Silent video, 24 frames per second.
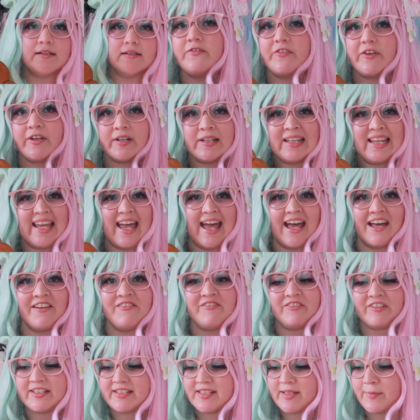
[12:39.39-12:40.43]
Fairly
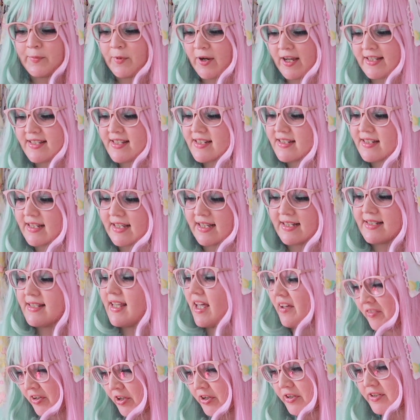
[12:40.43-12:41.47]
heavy, surprisingly. It's
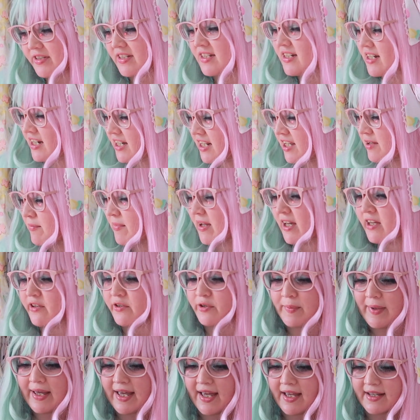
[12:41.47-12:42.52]
heavier than any of my other
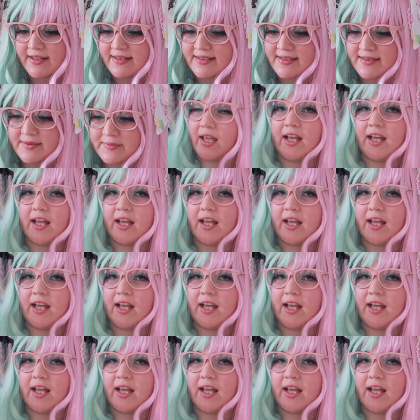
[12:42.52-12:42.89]
bags.